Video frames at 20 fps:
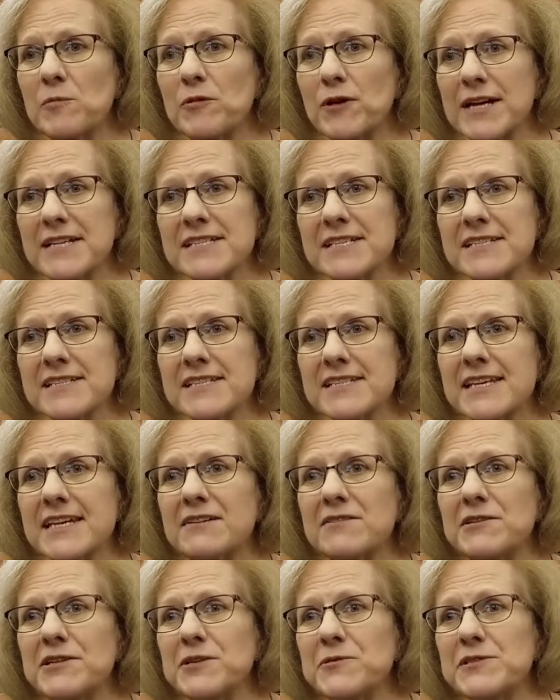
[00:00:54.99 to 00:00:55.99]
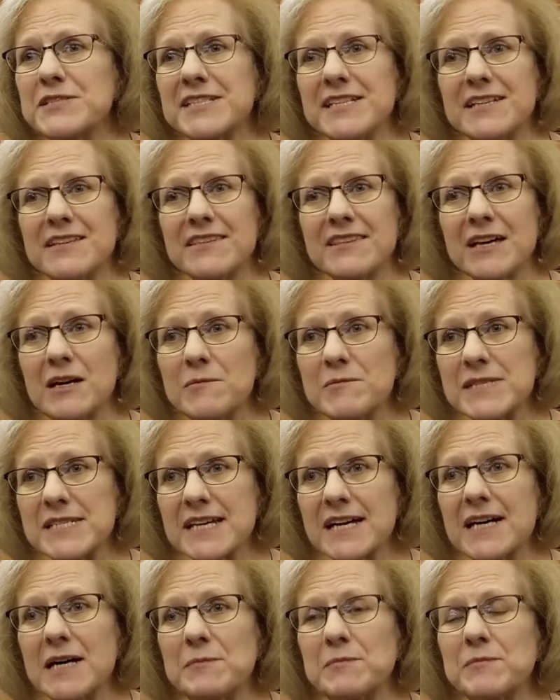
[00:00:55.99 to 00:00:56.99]
presence there, and you would see thumbs
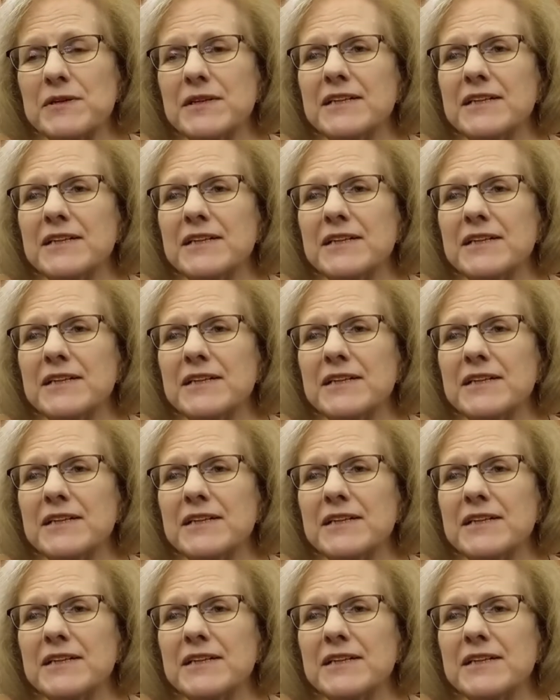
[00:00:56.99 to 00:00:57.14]
up,